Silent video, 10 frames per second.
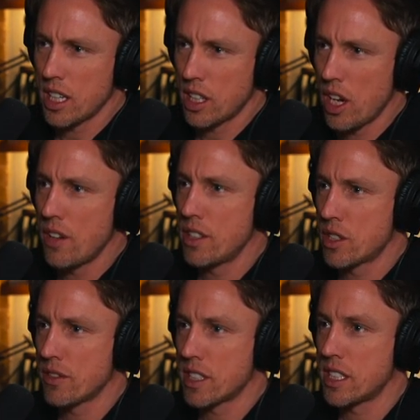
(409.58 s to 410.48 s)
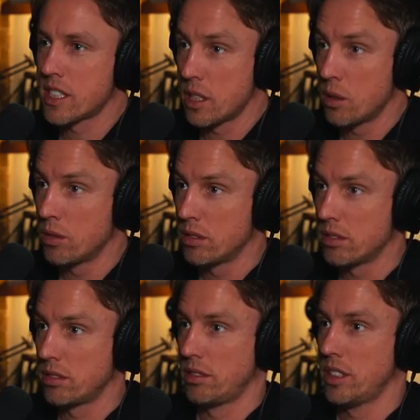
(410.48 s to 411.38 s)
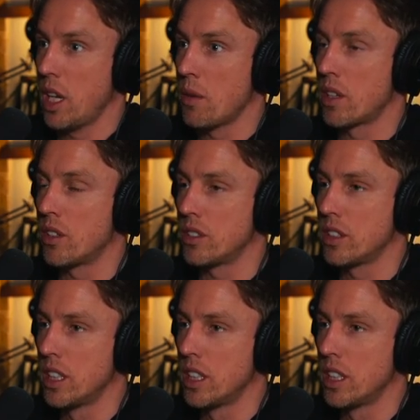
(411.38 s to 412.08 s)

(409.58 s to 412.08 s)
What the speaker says: And COVID's obviously still going on.